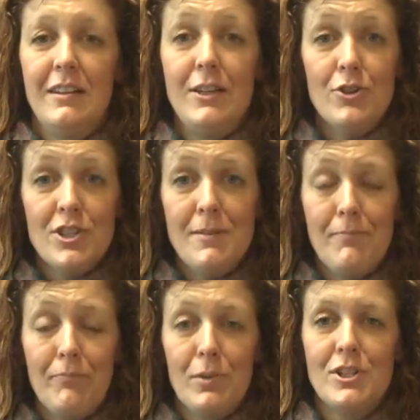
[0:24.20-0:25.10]

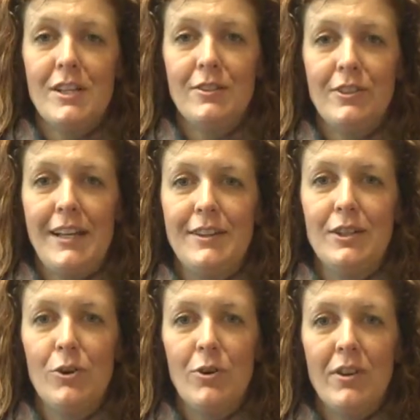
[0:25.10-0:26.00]
leadership, particularly at
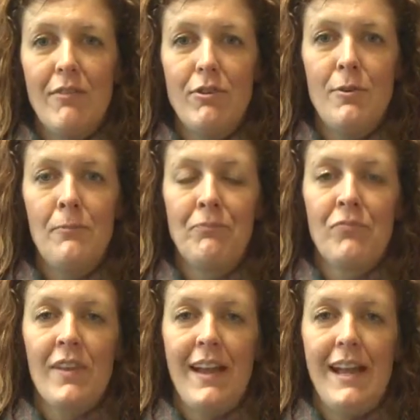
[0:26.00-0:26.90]
the local level,
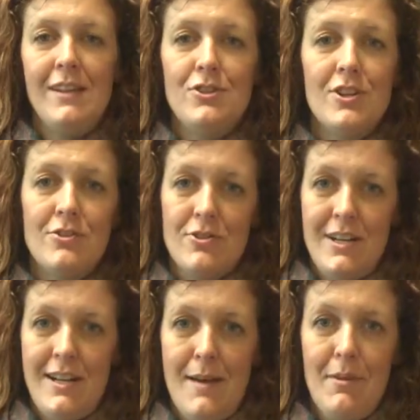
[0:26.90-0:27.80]
and gender
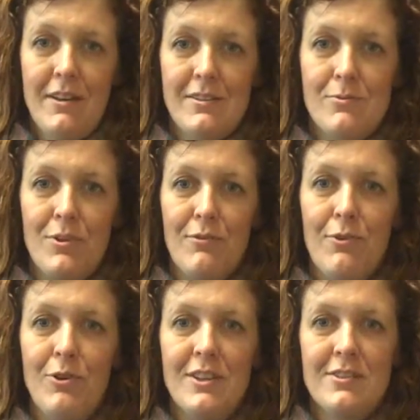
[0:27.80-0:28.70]
dynamics, with a
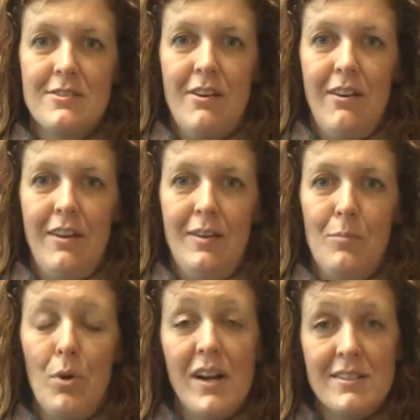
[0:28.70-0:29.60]
focus on
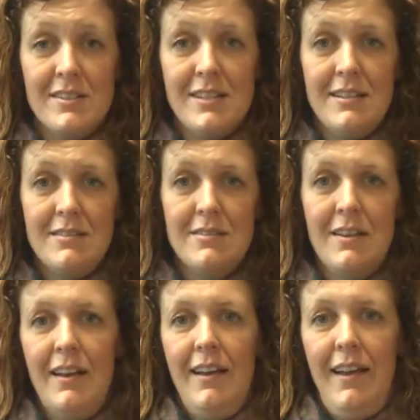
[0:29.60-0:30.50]
processes
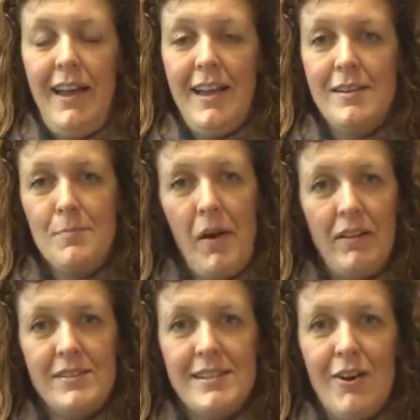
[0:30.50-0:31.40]
and
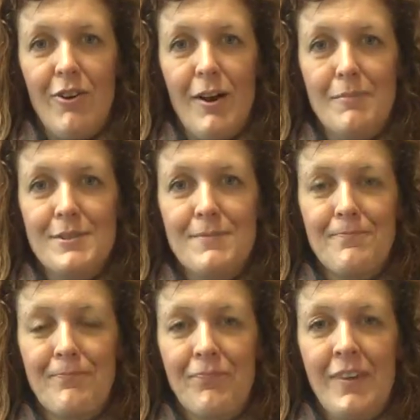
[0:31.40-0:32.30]
policy outcomes.
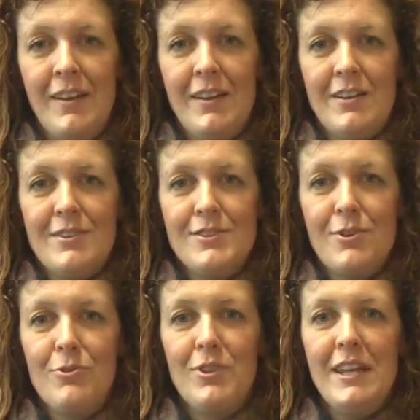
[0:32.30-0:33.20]

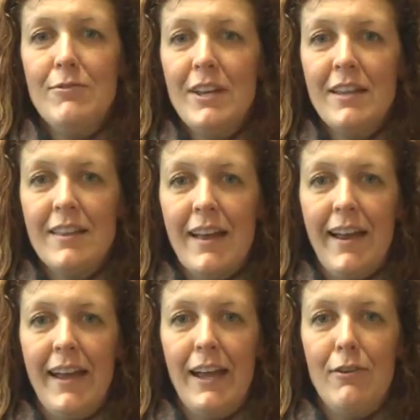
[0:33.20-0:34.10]
So the evening that
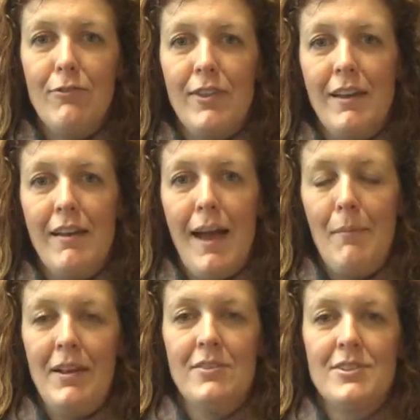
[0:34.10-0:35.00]
I gave the
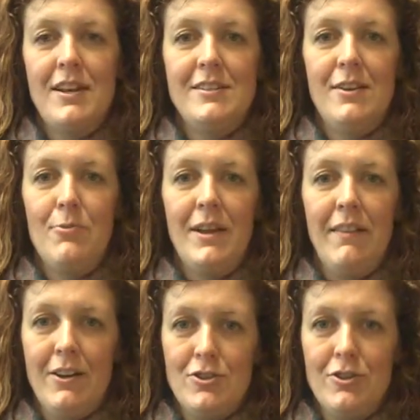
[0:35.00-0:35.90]
Abigail Duniway
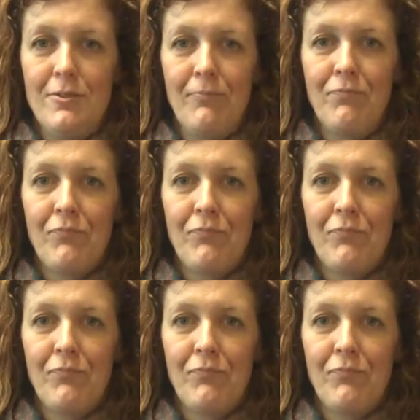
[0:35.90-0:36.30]
lecture,